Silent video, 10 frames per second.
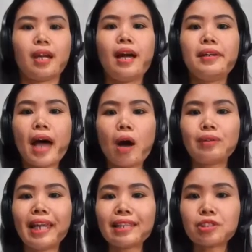Now,
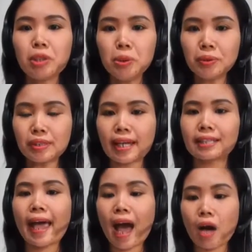let's look at
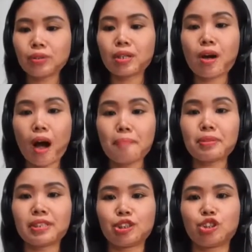how the
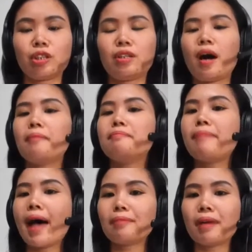composition of
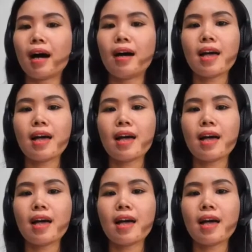magma